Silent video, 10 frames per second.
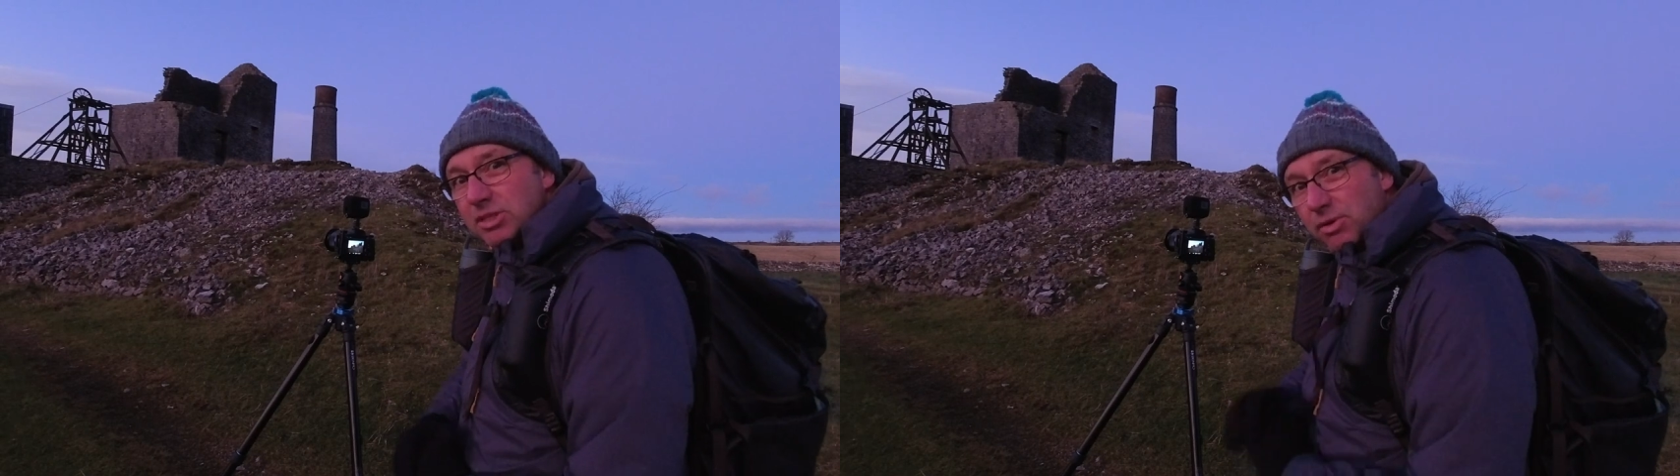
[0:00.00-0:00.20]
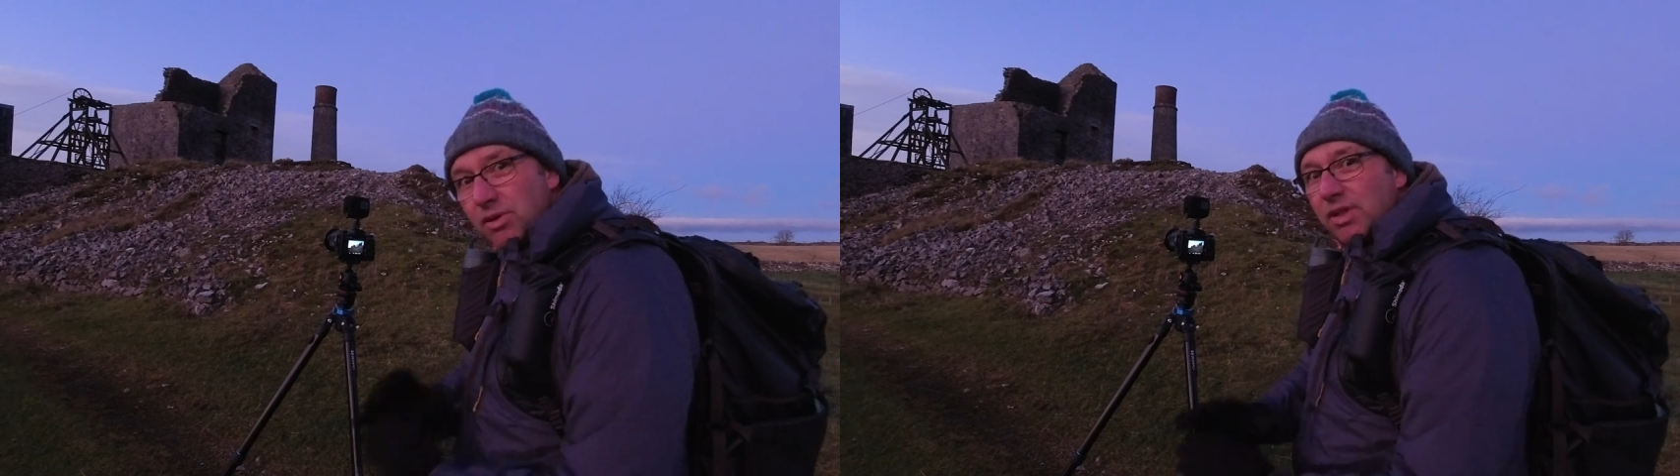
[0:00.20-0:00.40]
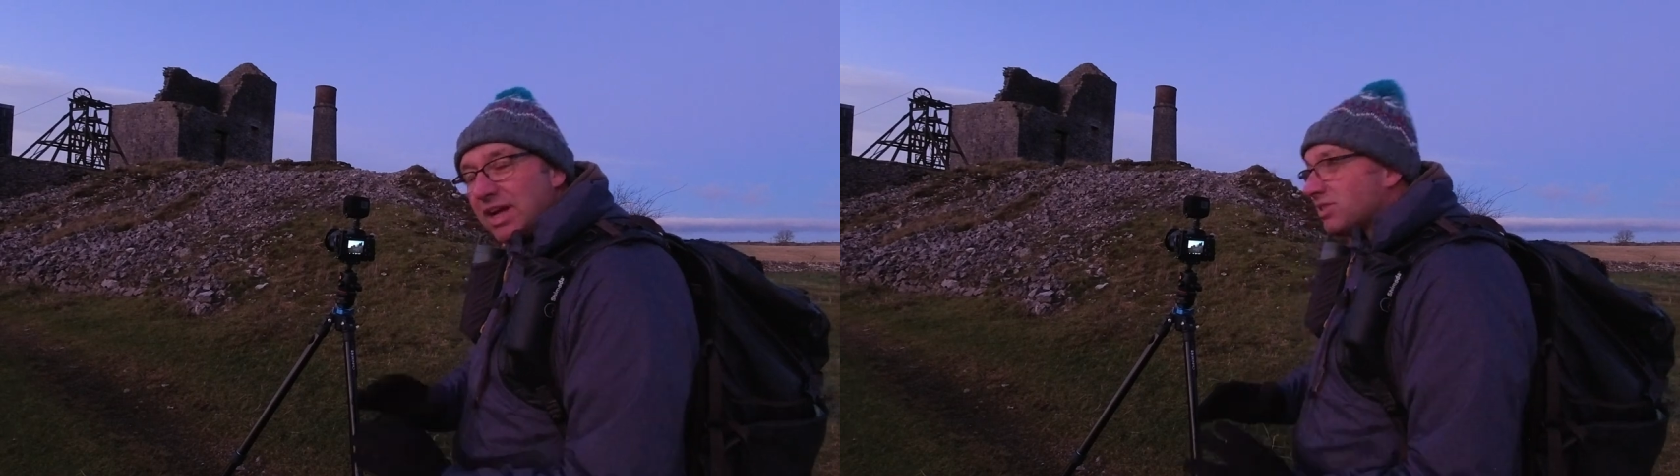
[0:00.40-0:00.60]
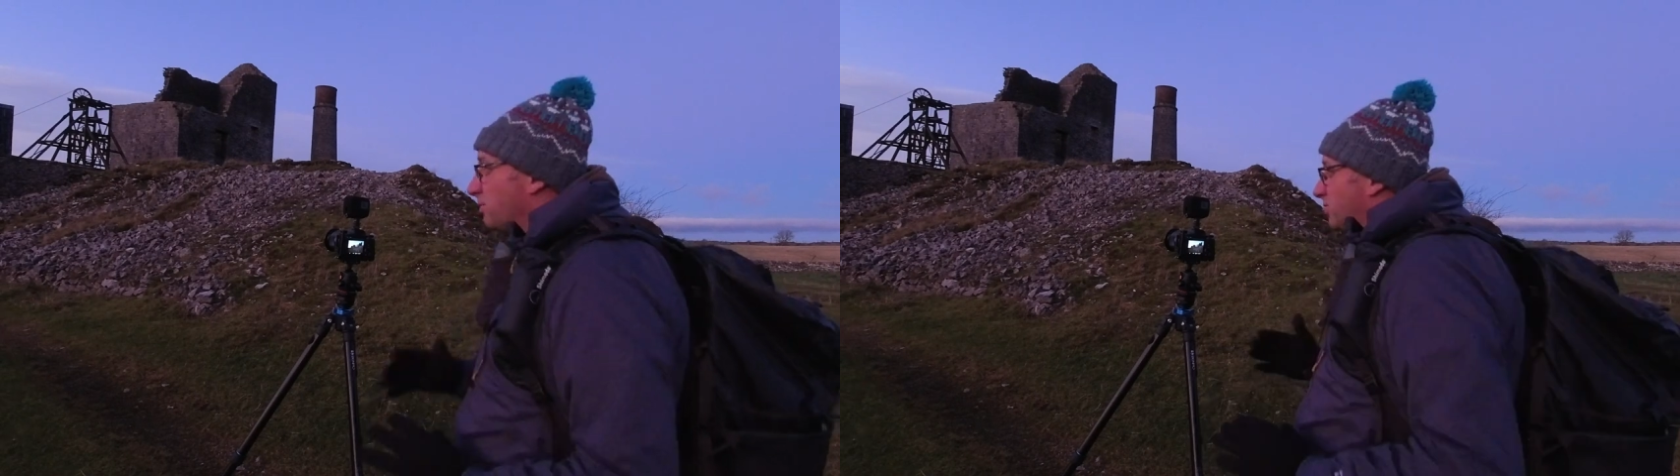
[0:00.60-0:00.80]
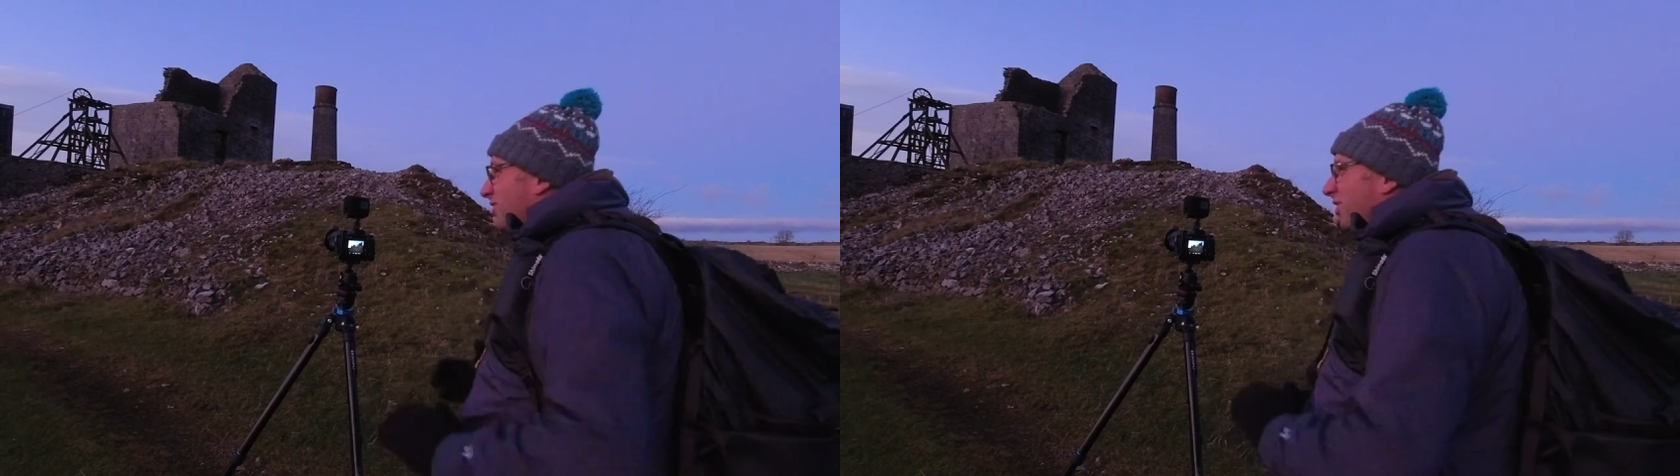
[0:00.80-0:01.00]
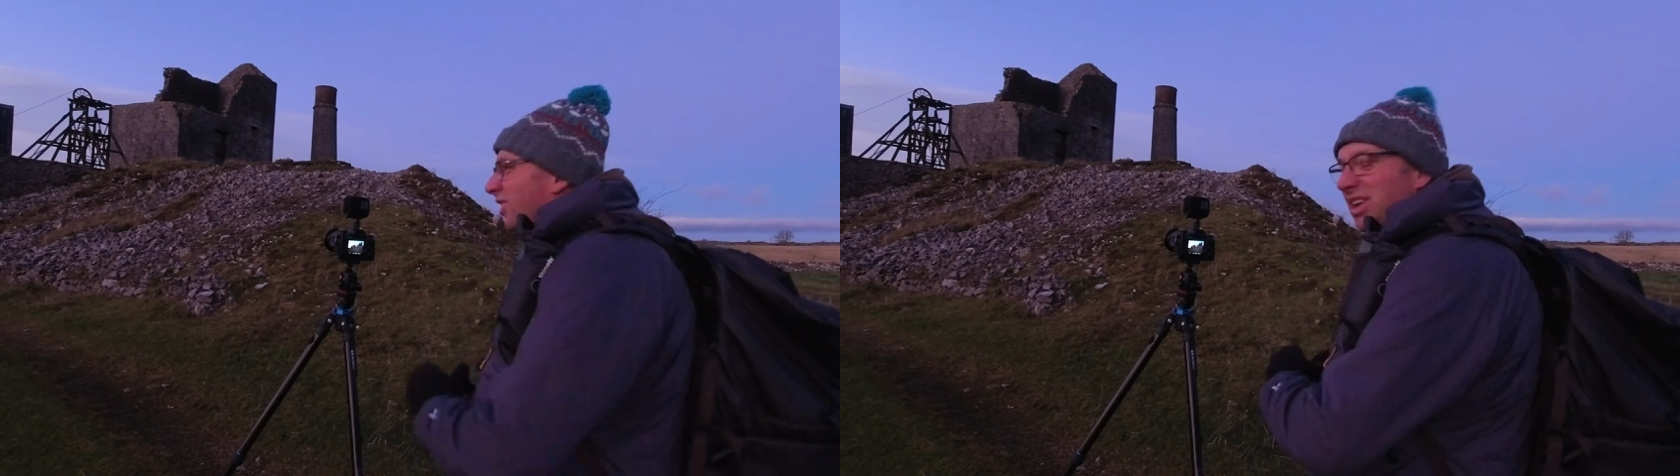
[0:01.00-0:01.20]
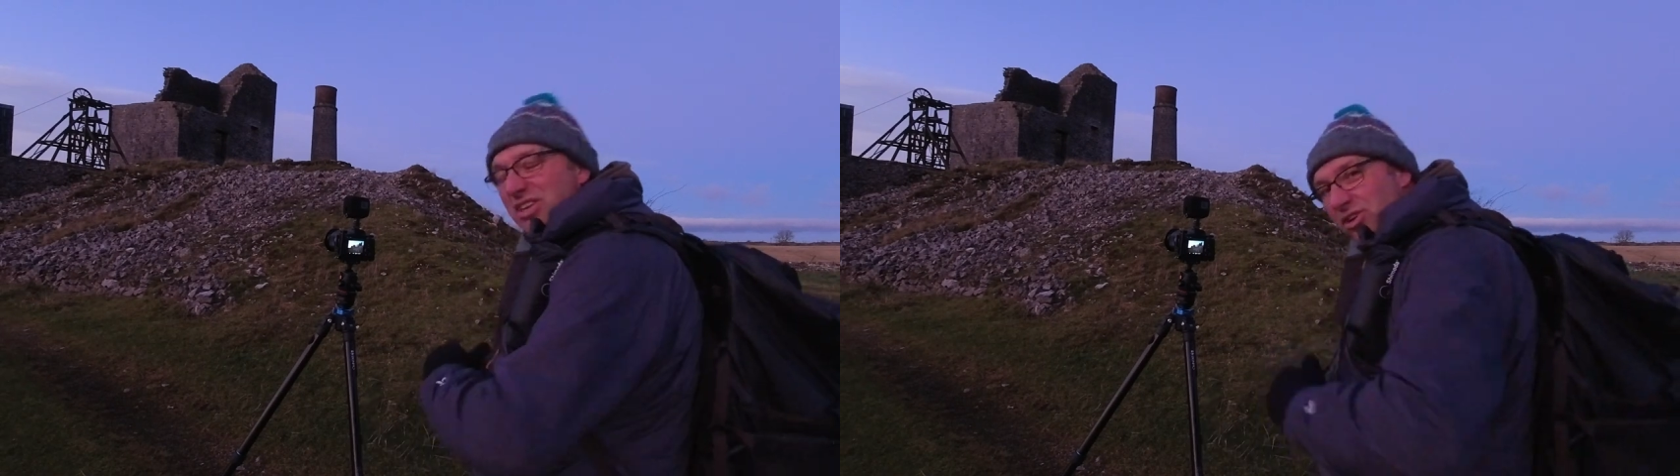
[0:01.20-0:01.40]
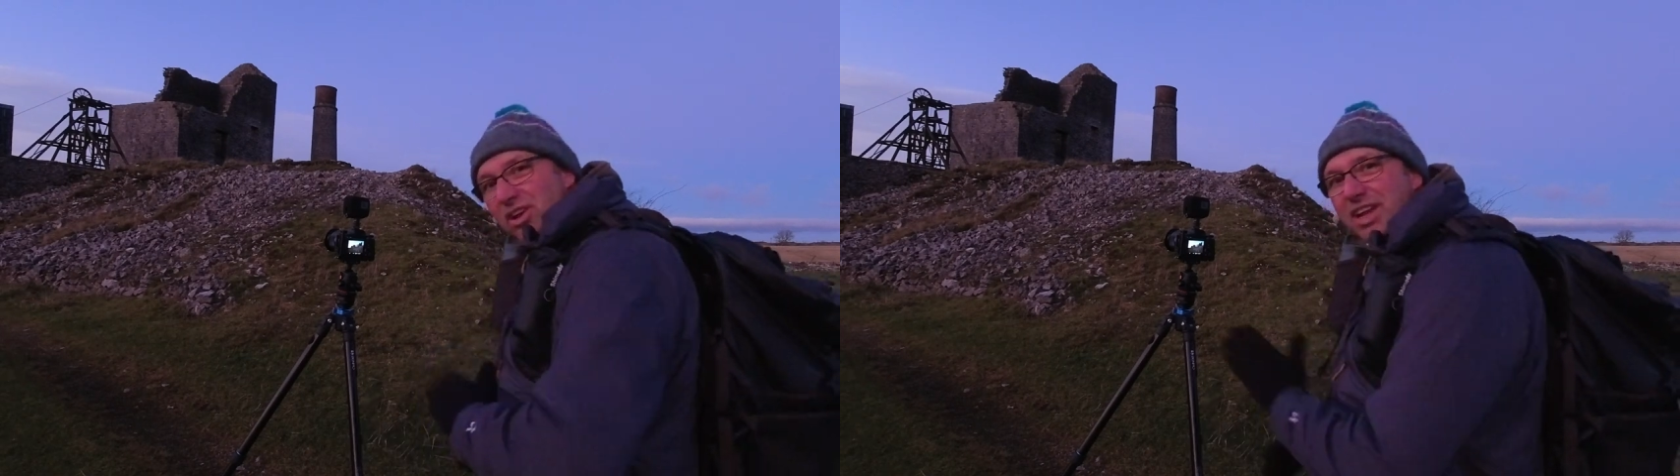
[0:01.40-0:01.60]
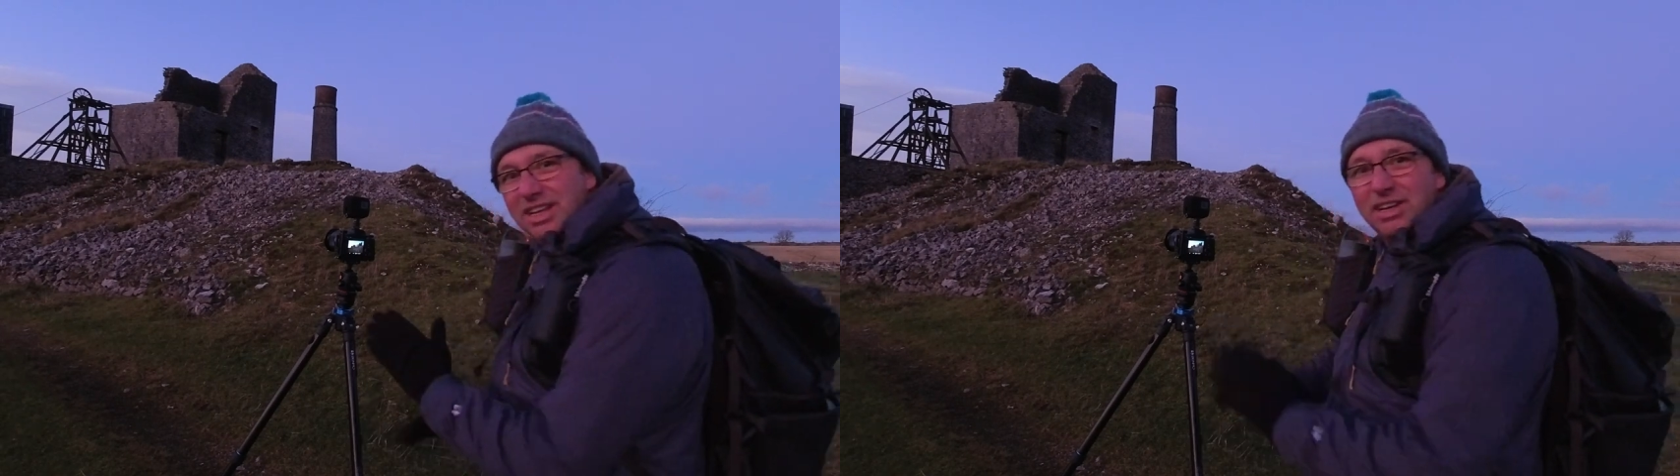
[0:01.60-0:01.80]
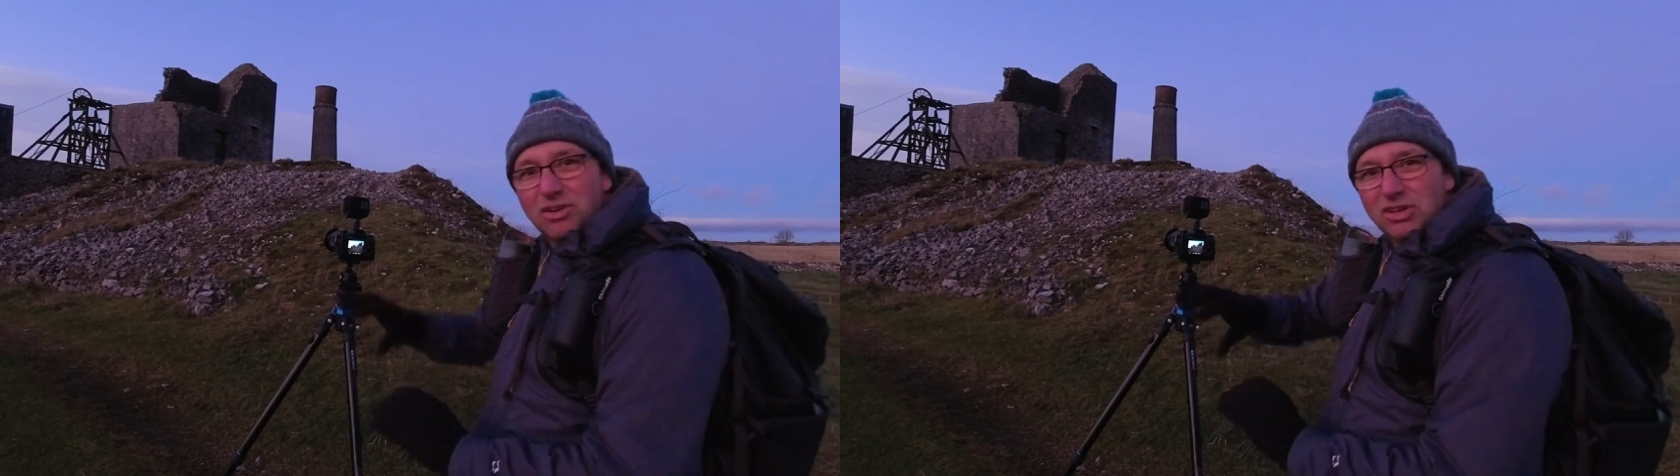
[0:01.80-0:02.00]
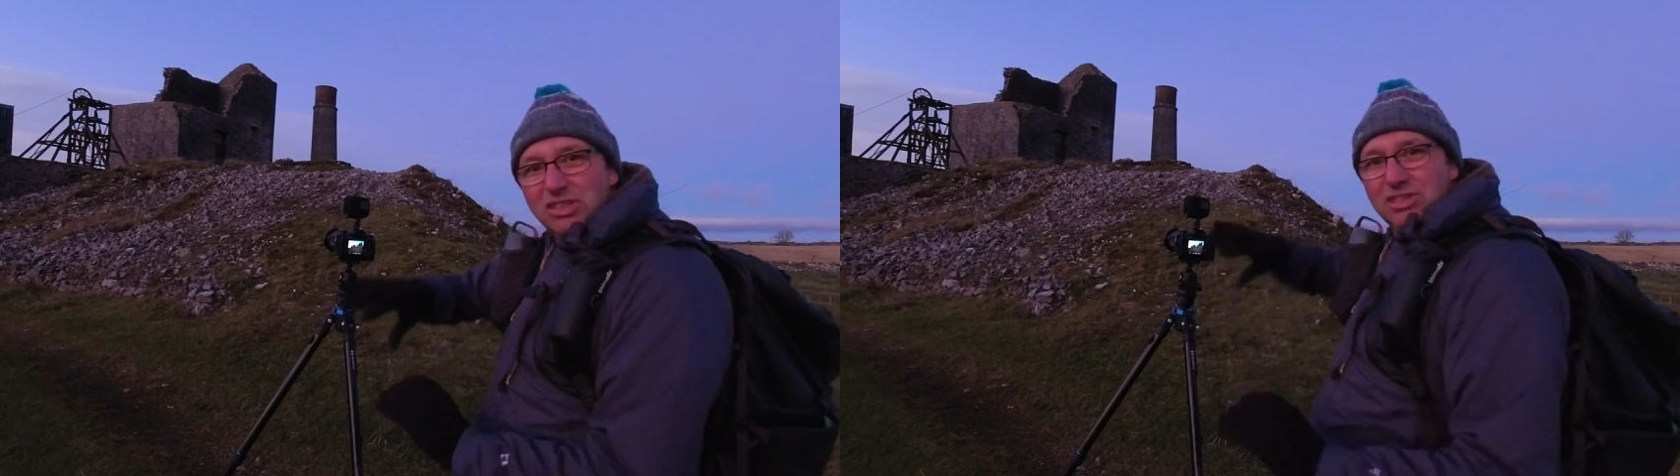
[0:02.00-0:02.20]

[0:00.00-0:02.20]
So I like that. So it's got leading lines,